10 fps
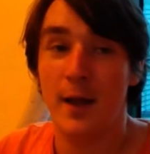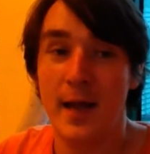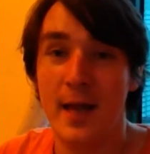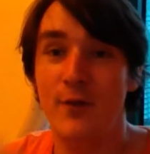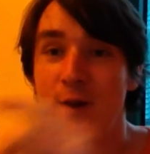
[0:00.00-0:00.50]

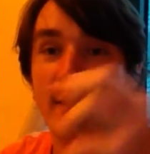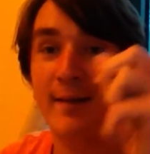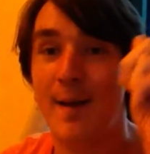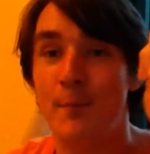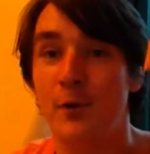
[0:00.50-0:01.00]
here's an
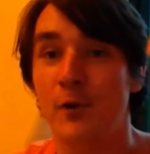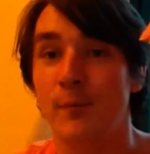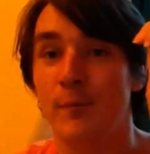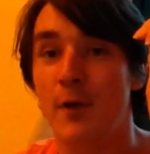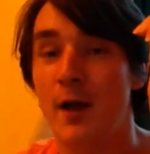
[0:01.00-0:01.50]
example
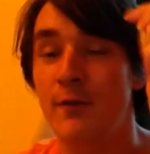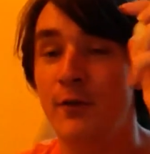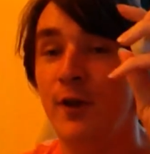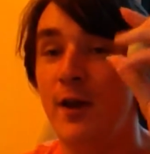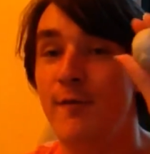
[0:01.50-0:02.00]
of a
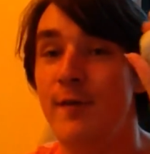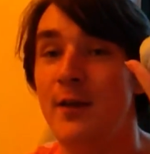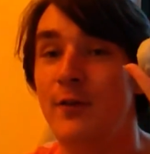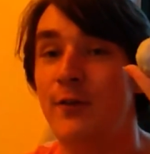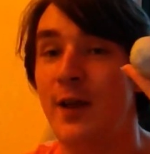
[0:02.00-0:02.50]

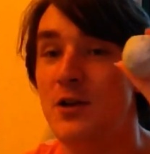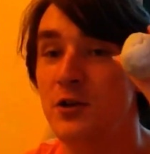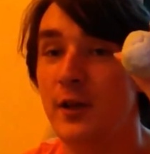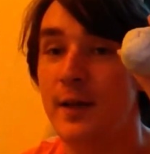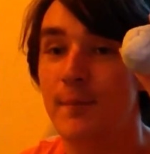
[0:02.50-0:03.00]
surface,
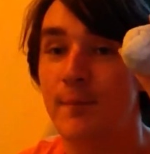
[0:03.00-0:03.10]
essentially.